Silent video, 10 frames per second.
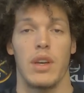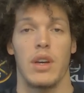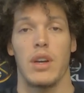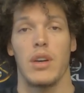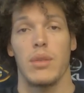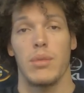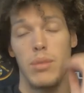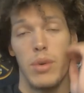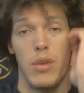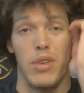
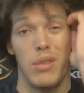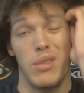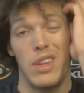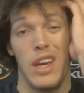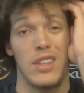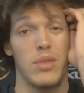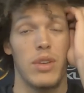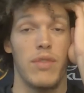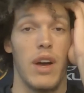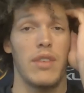um, over the last
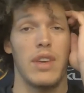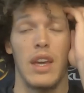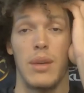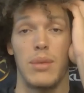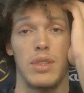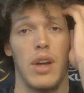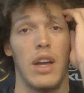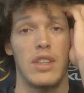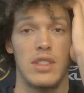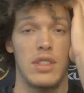25 games. You know, I
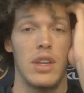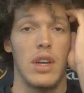just